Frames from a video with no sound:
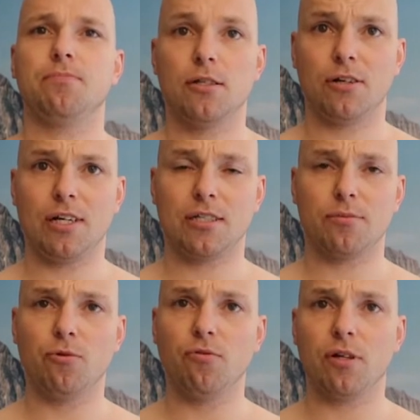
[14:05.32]
So
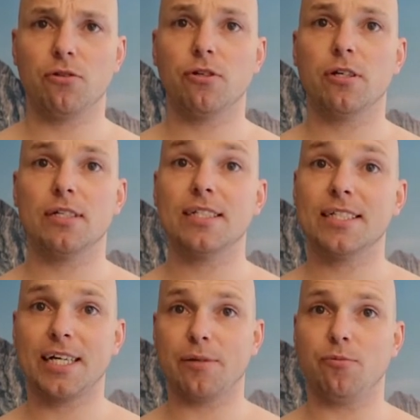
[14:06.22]
let's move on to the
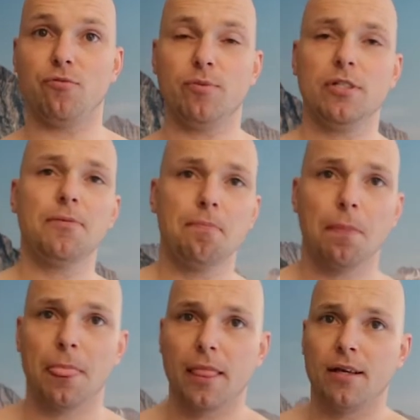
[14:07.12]
second movement.
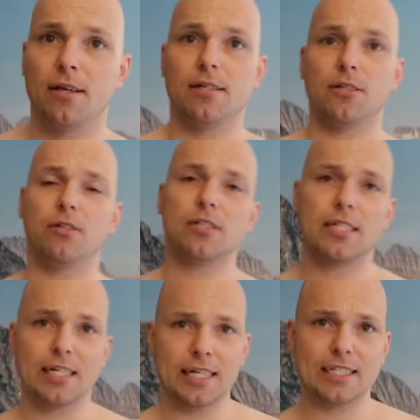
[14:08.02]
So the
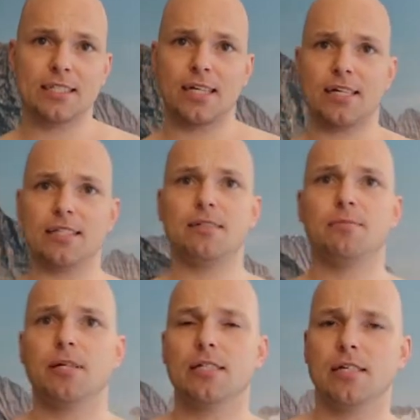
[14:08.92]
second
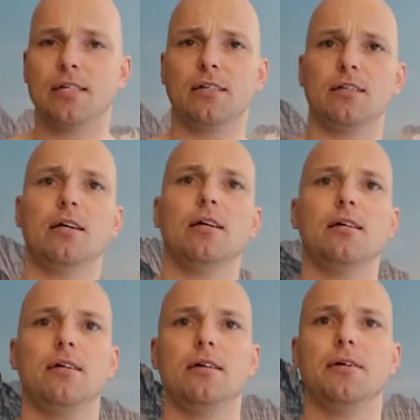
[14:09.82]
exercise basically
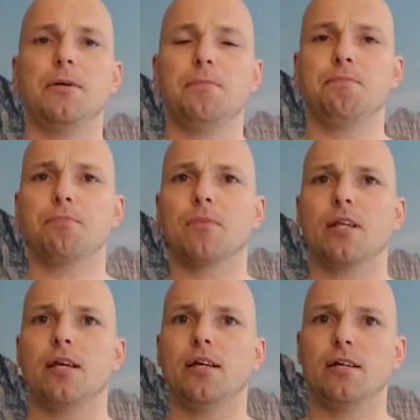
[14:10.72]

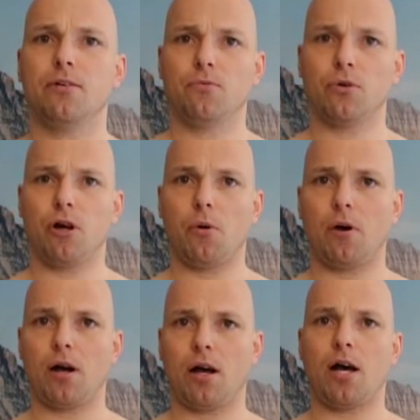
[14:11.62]
will
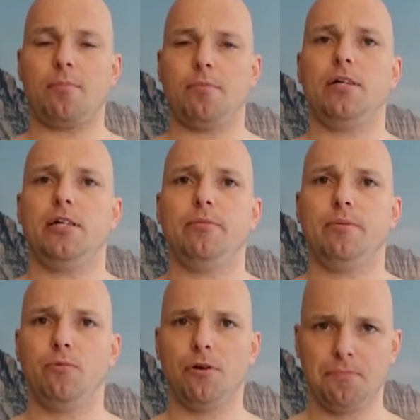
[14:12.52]
go up a little
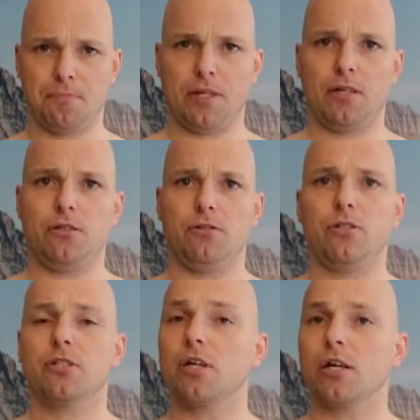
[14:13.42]
bit more.
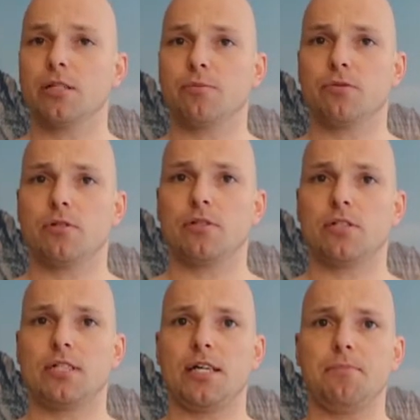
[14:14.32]
The starting is the
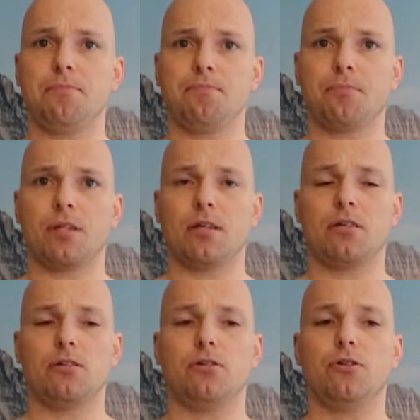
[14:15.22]
same.
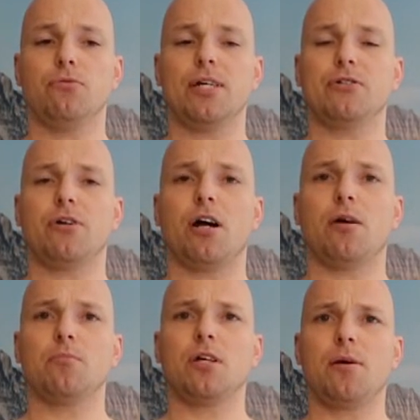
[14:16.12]
So you raise your
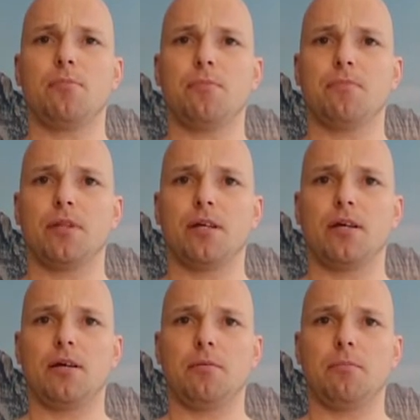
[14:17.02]
arms up,
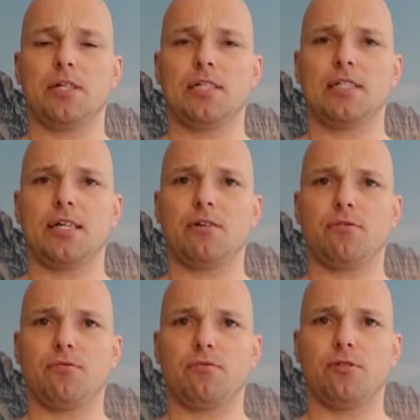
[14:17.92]
but instead
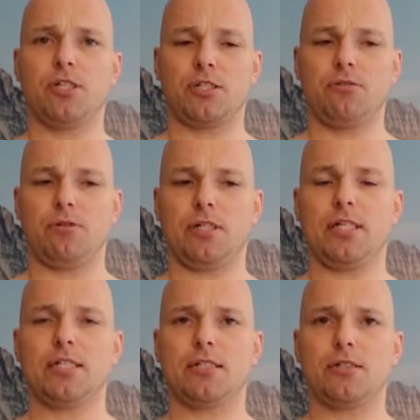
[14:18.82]
of just doing
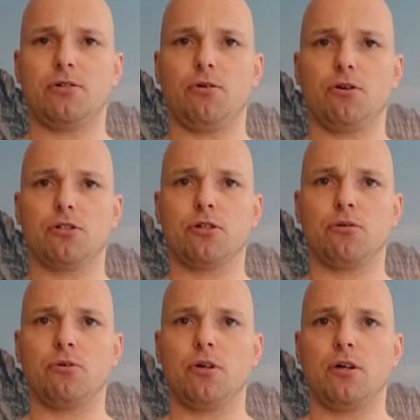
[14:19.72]
this, you
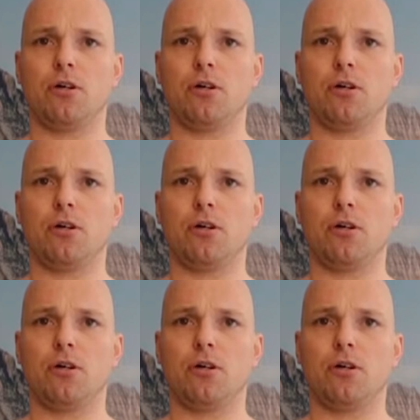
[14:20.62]
also